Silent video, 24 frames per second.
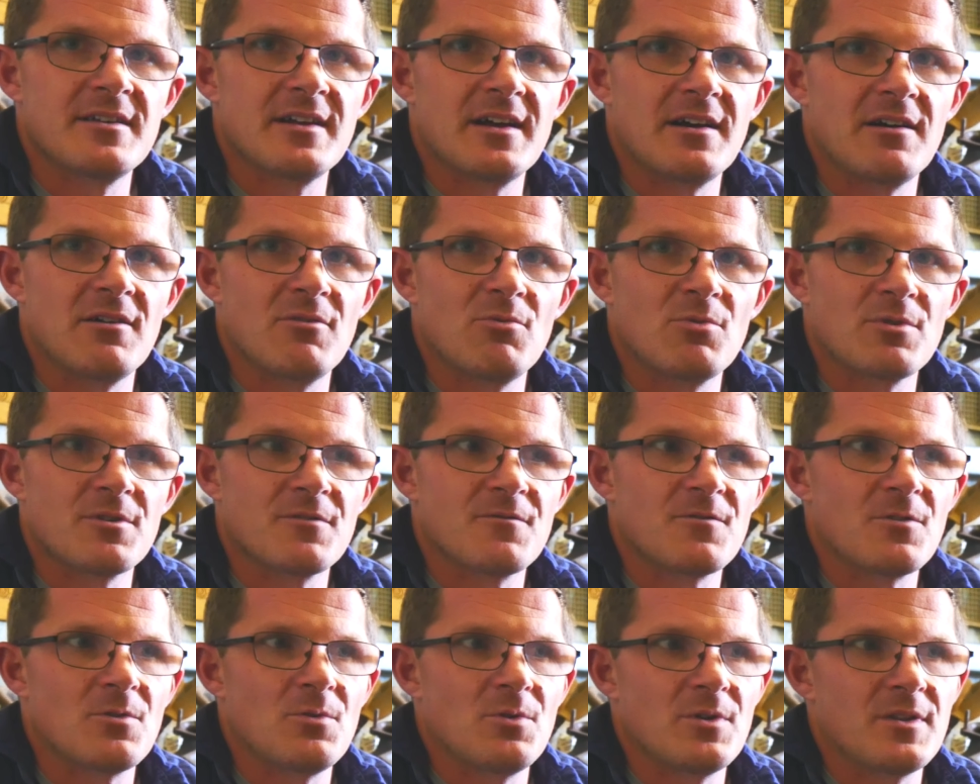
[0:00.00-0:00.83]
I would
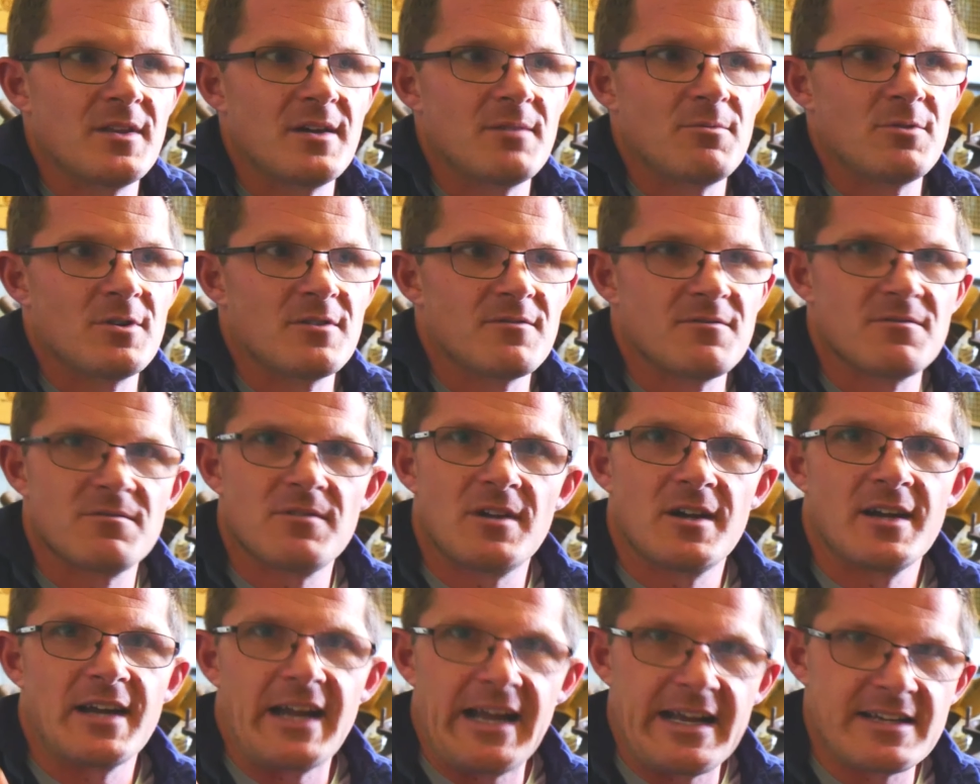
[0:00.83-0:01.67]
have thought they would have
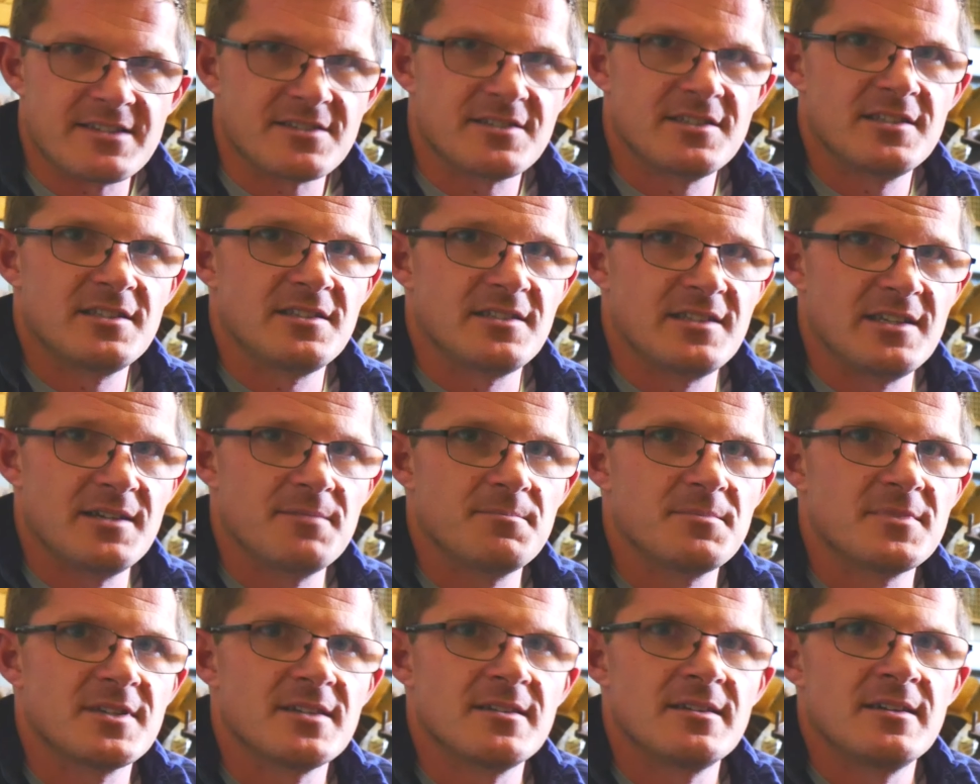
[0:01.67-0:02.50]
like acid
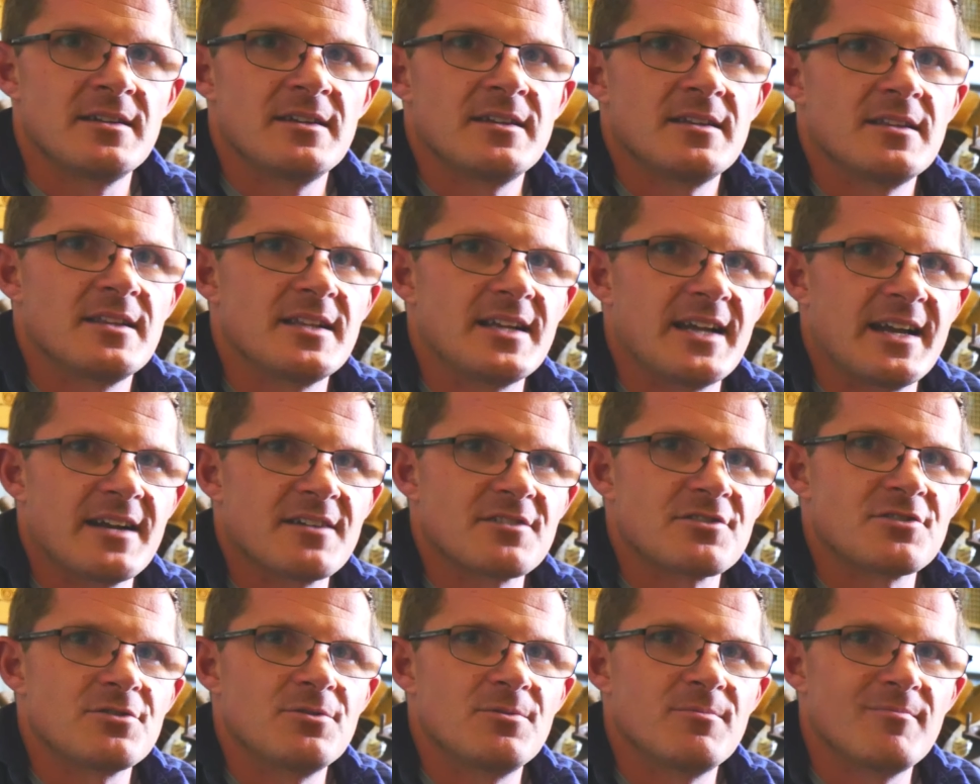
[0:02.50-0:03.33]
dipped the
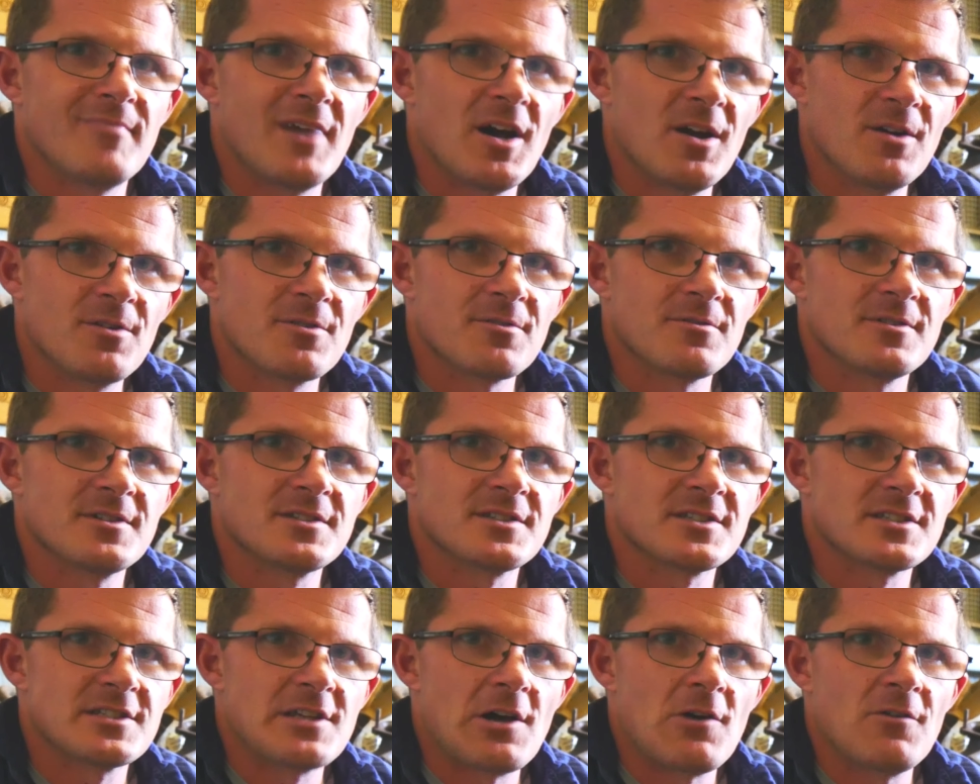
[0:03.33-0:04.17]
actual motor
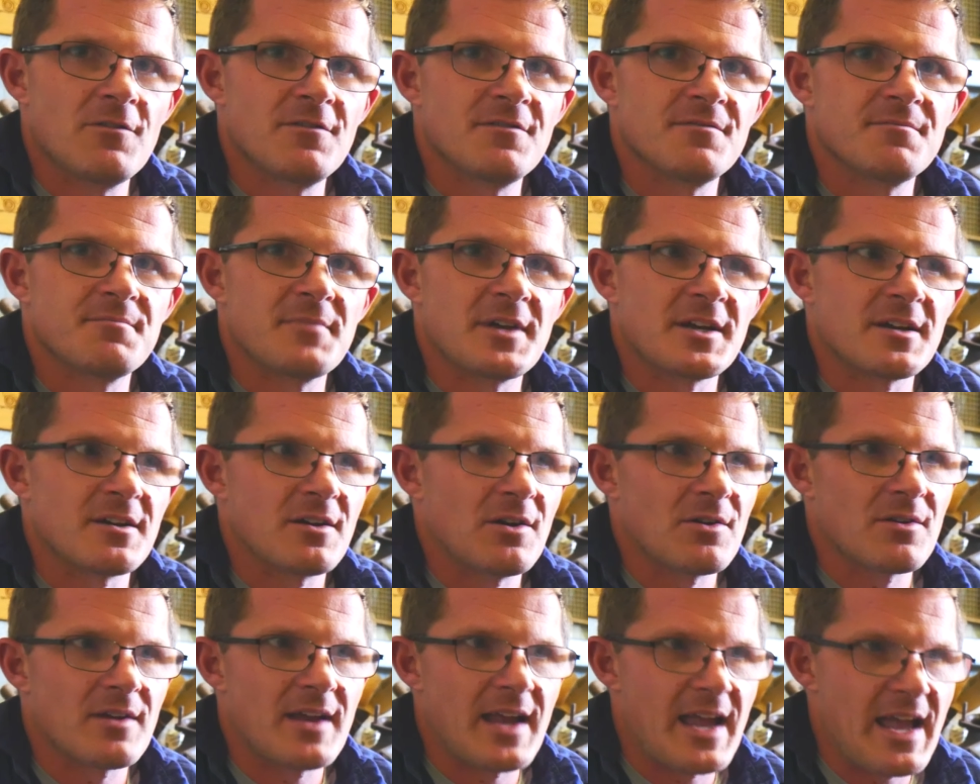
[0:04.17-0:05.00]
itself and
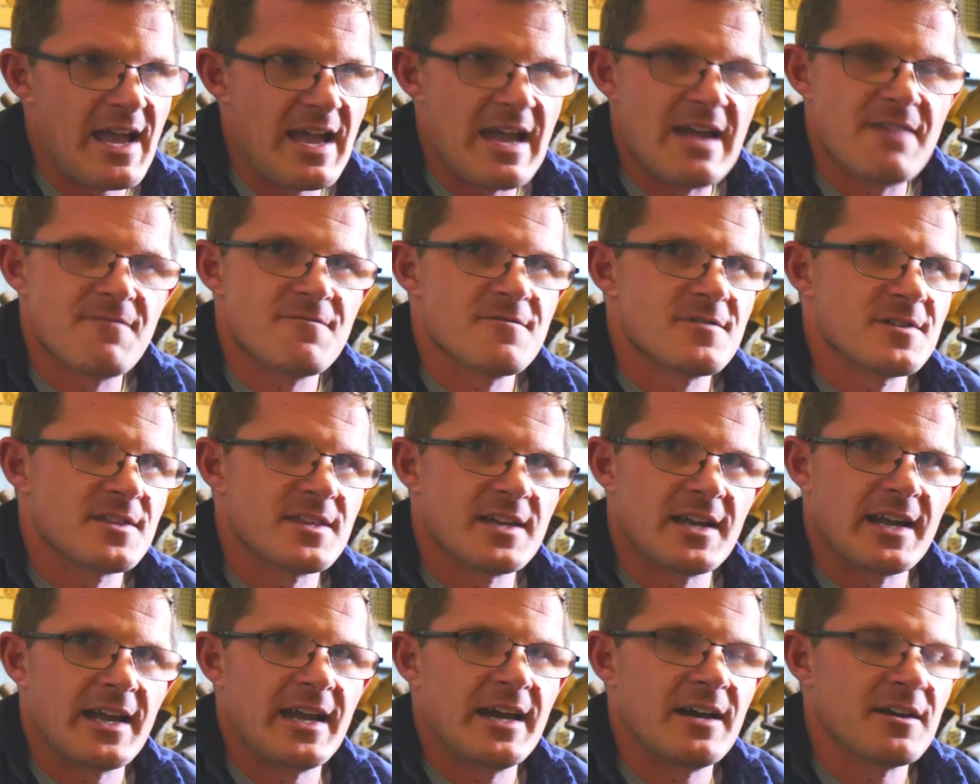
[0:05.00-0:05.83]
got
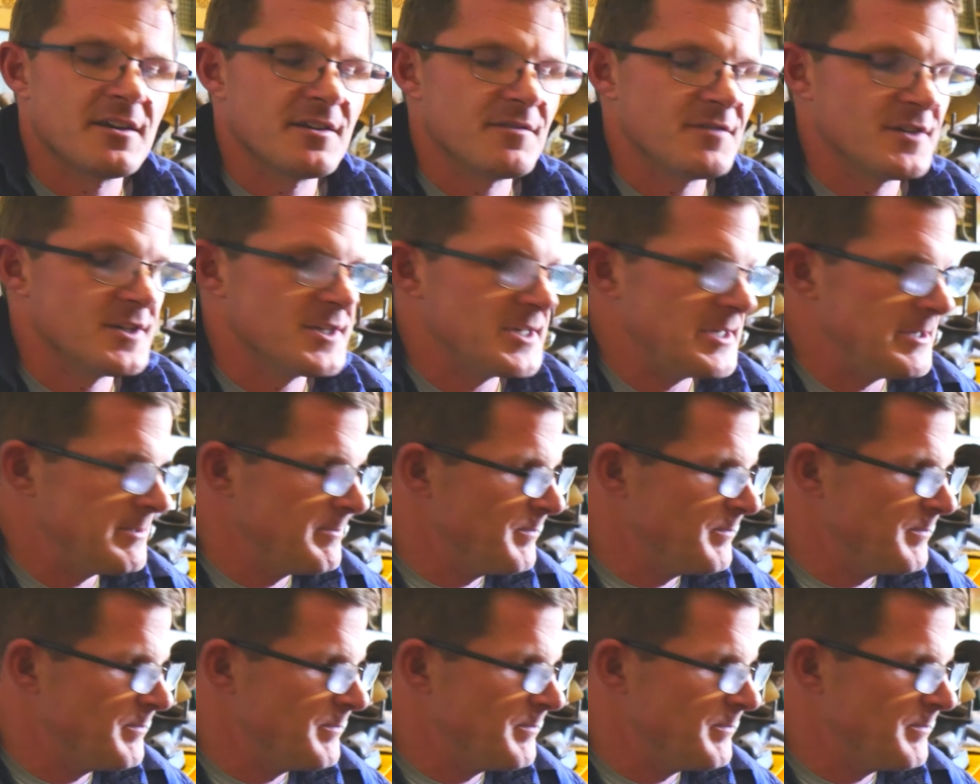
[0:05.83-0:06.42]
everything out of it.